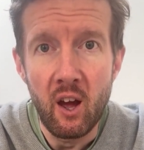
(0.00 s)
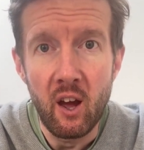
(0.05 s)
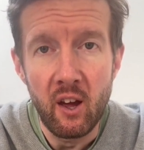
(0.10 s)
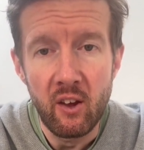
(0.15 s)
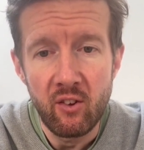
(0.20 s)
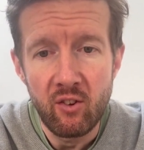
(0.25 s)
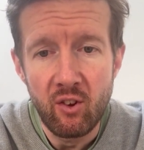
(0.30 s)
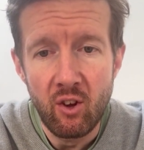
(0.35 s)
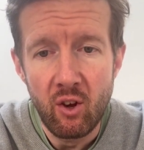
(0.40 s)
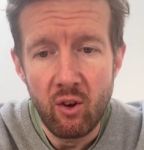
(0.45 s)

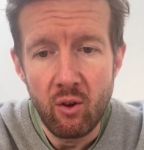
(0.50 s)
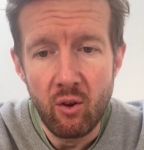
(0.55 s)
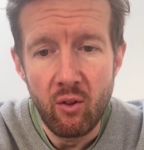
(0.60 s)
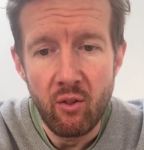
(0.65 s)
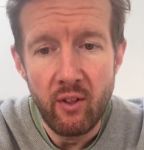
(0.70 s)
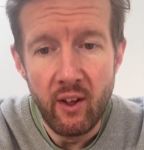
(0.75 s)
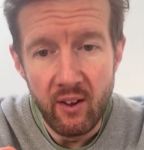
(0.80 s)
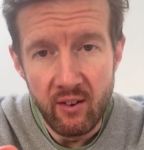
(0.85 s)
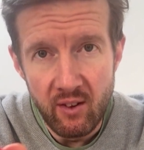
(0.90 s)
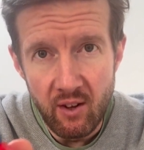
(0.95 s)
So
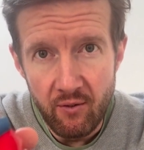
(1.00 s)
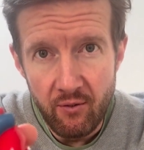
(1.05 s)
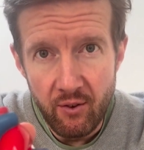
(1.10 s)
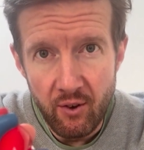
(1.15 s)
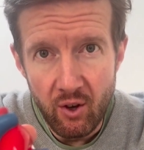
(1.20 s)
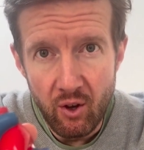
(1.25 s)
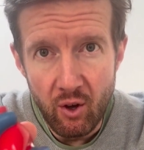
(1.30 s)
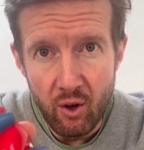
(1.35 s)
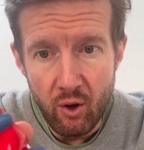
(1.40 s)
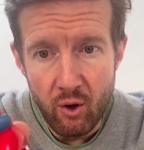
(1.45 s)
that's it
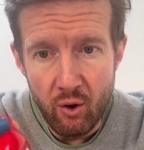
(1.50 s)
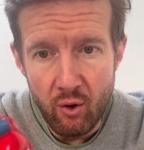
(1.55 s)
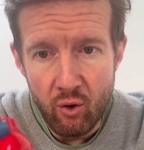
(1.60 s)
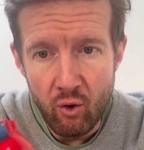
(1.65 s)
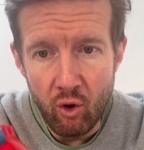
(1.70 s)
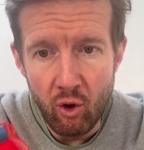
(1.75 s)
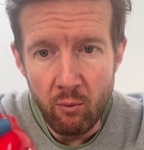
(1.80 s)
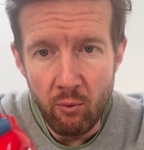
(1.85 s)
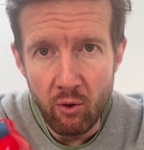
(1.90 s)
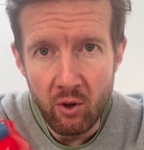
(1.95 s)
for
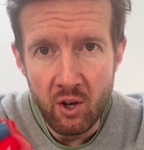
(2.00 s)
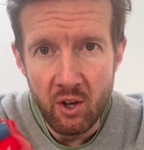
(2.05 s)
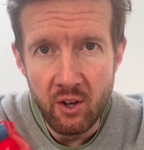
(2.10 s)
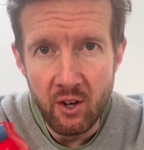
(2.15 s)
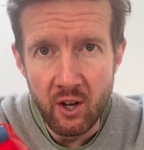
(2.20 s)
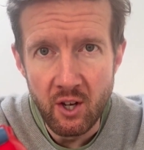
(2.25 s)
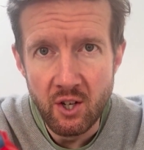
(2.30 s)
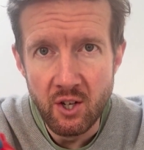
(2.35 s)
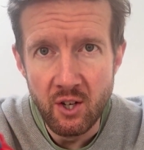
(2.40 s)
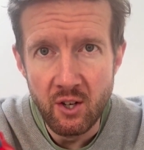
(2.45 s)
normal
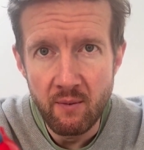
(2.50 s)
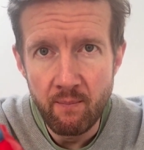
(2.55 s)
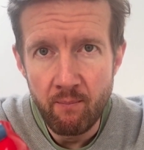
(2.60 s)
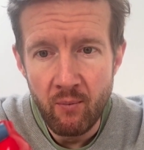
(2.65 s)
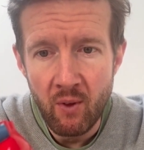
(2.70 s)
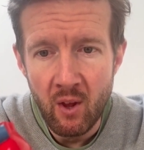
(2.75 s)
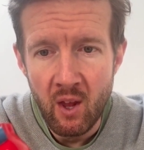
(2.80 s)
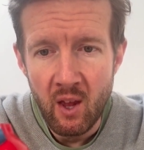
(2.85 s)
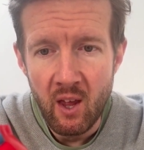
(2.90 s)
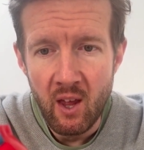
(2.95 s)
conduction.
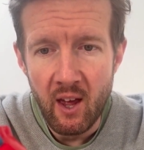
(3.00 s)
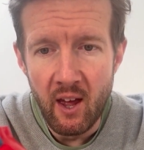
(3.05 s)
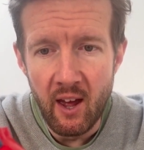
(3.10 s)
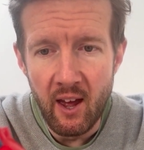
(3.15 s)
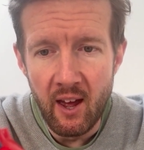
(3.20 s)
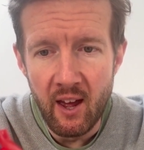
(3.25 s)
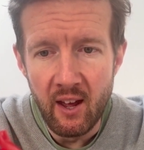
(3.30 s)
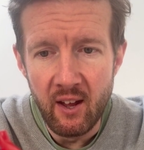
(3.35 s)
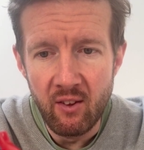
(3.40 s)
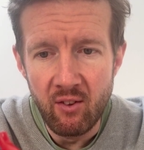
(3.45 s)

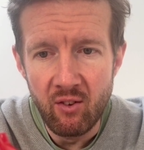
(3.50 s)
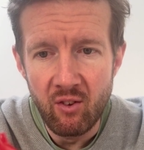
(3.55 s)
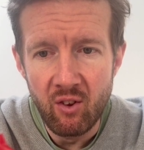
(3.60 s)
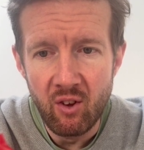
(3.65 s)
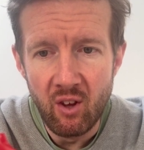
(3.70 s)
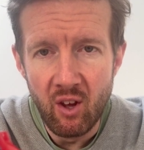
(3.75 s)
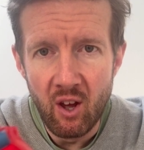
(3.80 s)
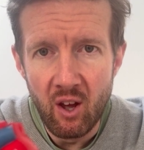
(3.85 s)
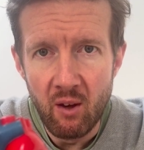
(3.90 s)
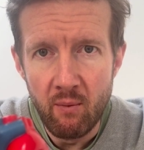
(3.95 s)
And
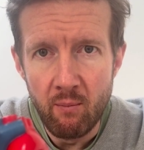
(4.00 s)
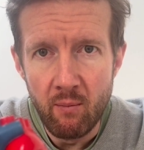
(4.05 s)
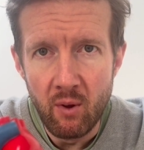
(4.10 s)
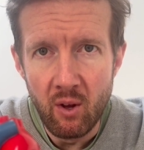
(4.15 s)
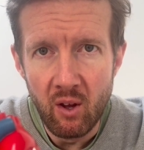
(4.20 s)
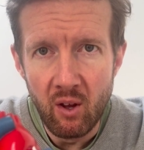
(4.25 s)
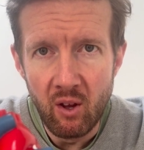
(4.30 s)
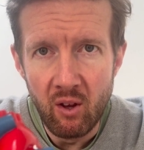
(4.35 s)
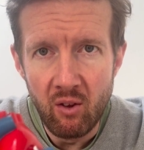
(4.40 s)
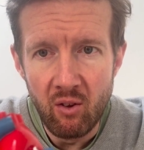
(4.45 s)

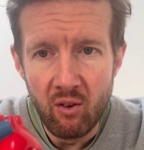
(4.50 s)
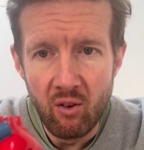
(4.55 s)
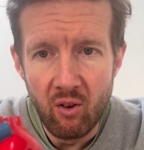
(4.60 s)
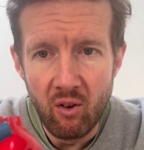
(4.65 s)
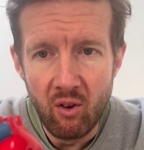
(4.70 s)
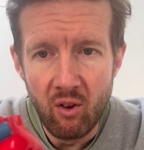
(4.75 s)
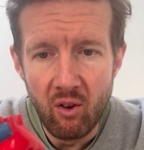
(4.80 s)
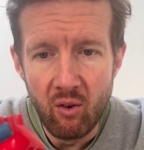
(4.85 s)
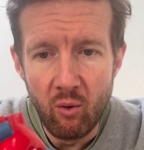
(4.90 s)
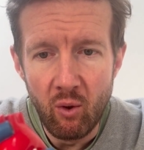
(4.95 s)

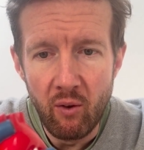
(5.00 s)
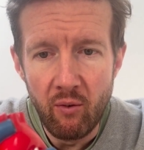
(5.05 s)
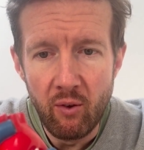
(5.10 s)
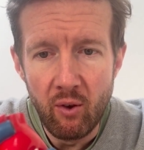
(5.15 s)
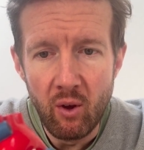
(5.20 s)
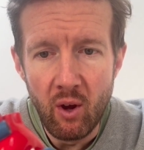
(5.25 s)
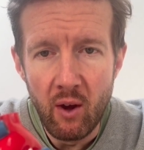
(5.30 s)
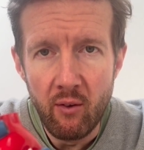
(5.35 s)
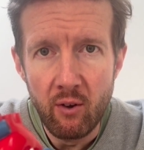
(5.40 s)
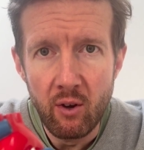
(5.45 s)
if
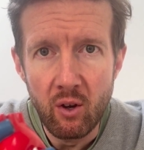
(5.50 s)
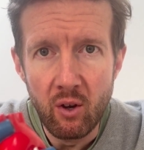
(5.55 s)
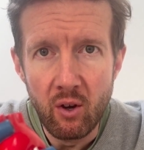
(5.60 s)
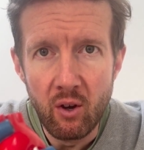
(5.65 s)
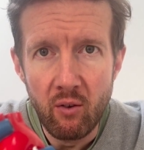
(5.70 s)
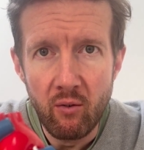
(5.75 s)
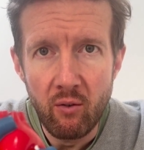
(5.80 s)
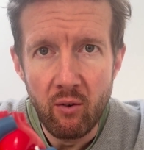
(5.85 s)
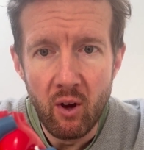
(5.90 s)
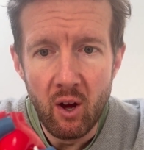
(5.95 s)
you have a look,
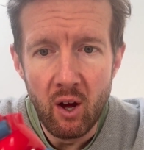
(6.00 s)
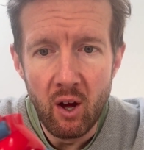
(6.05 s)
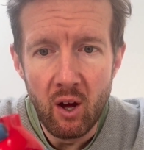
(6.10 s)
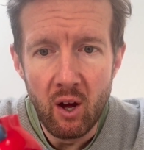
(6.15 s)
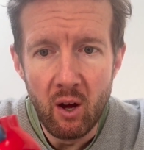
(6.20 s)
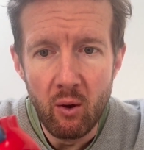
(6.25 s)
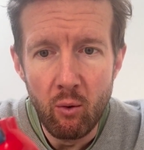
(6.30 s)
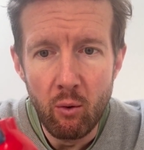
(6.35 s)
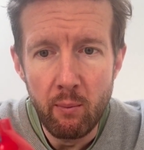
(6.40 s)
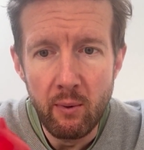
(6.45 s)

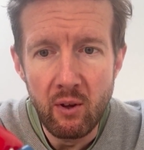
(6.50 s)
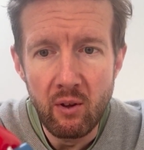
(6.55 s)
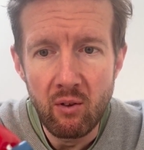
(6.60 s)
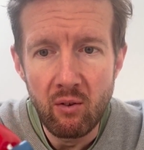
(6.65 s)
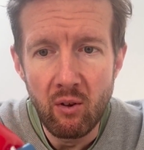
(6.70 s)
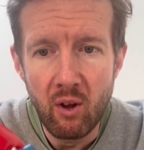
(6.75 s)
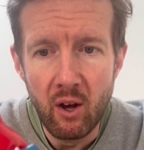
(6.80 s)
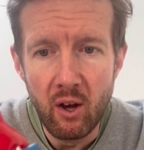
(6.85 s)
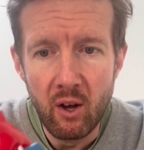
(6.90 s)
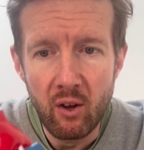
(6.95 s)
I will be
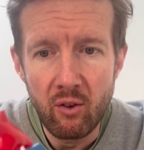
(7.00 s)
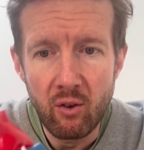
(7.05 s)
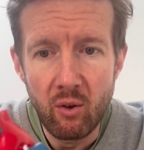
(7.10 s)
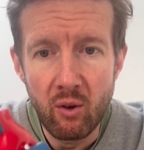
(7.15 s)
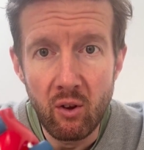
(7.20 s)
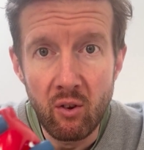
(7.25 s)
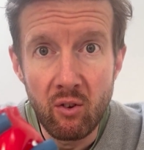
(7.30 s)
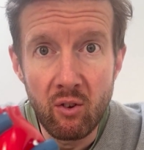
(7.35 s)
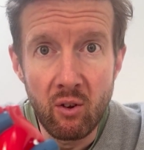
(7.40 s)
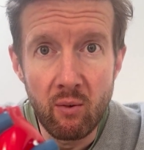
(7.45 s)

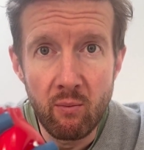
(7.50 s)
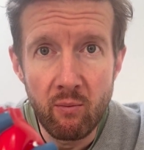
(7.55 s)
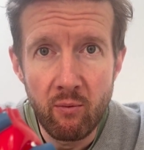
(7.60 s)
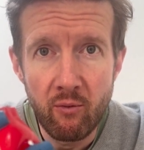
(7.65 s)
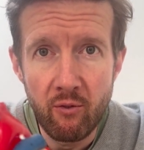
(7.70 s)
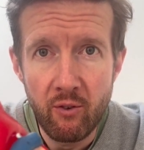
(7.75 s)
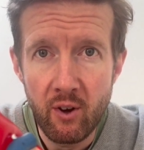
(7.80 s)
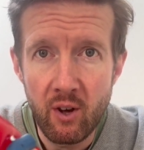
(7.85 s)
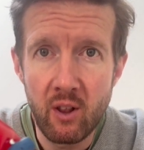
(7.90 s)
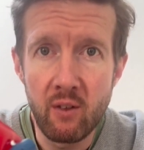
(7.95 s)
doing some
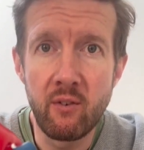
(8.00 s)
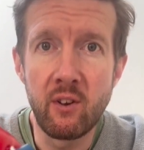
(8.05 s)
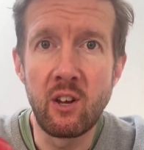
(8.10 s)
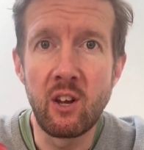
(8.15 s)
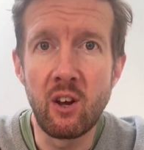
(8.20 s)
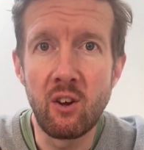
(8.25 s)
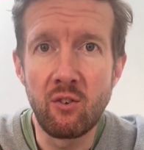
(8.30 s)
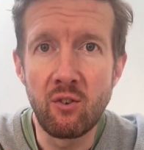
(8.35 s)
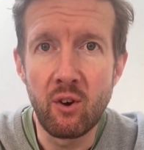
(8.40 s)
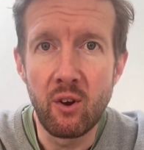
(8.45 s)
further
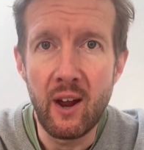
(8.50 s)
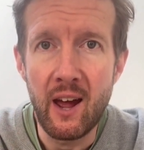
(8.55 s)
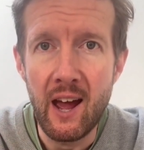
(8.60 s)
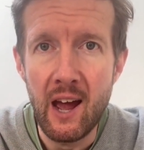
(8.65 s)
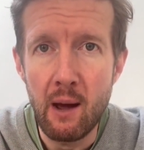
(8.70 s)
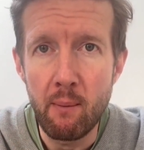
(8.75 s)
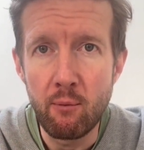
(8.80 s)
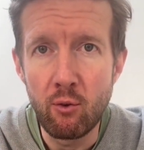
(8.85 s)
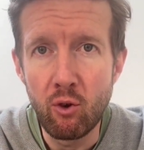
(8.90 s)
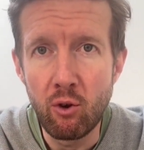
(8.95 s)
videos on
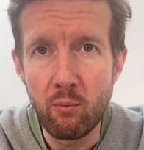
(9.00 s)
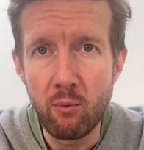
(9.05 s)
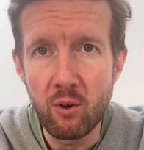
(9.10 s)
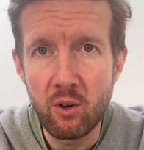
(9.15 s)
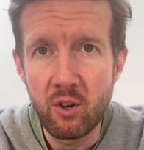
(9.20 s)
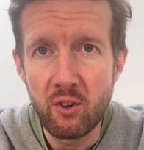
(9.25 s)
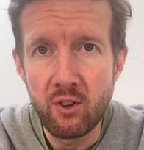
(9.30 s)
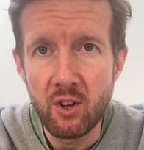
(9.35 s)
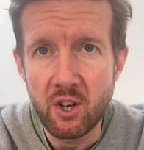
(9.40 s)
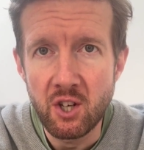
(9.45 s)
abnormal
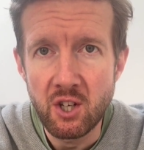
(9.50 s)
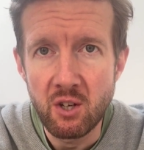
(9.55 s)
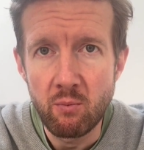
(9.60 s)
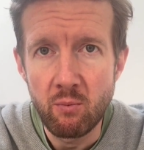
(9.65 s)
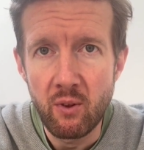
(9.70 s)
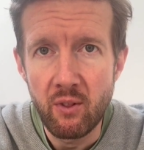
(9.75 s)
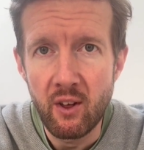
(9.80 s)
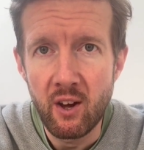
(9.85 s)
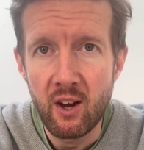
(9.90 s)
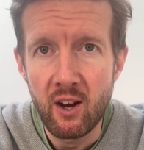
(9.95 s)
conduction
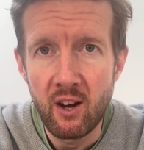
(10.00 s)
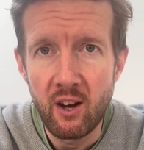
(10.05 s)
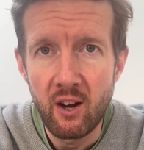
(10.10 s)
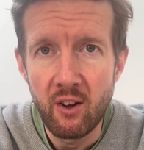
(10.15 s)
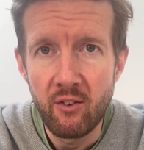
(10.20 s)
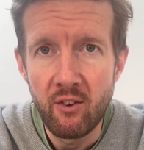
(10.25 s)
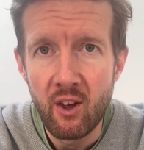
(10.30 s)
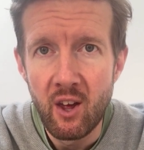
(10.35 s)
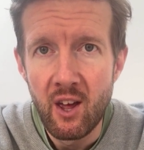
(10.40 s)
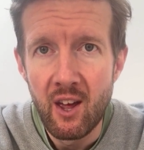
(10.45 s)
with the
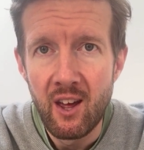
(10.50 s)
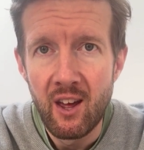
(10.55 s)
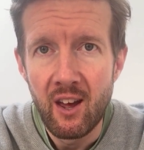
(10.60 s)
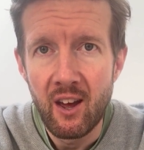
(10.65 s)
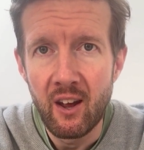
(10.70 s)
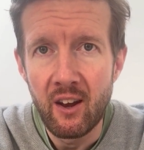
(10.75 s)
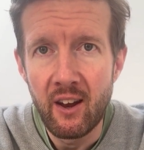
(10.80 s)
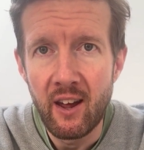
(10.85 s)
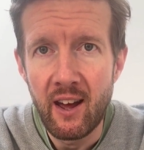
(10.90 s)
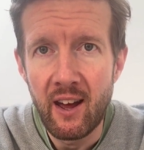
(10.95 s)
heart,
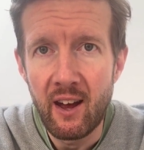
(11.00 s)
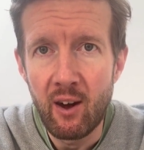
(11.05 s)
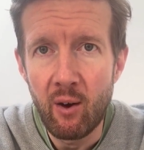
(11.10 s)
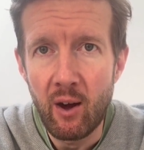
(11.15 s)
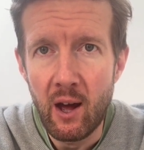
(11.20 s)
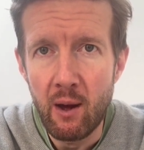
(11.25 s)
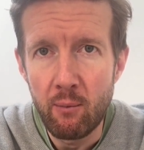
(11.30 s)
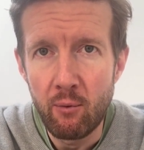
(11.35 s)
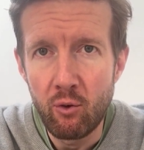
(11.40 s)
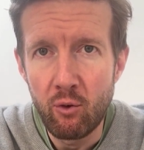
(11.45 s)
and how
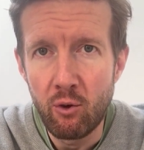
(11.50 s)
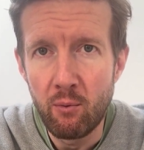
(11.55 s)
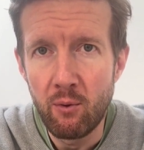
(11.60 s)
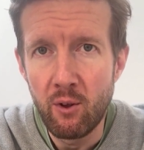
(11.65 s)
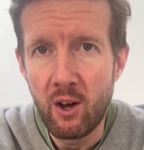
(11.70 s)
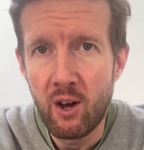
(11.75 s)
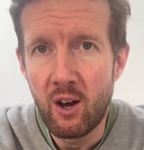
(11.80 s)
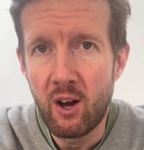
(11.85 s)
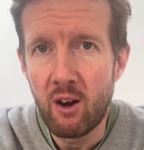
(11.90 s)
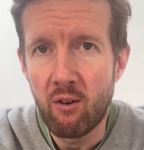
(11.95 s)
abnormal
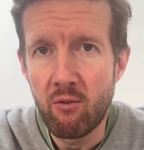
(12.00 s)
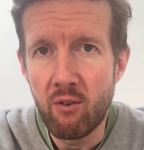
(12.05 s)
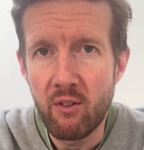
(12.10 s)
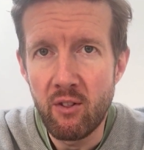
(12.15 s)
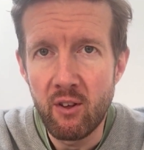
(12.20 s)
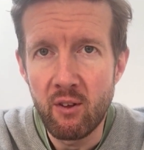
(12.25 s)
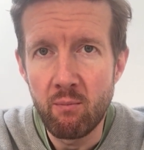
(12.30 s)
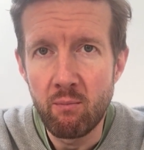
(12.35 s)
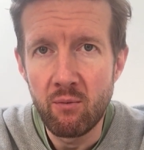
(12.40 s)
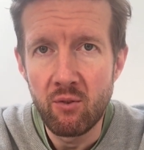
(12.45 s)
heart
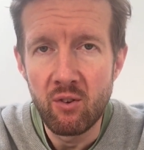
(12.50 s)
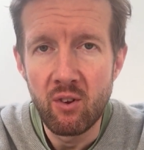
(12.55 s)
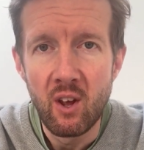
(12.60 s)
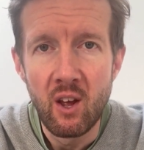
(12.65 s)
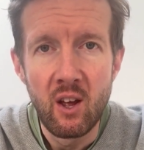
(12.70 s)
rhythms,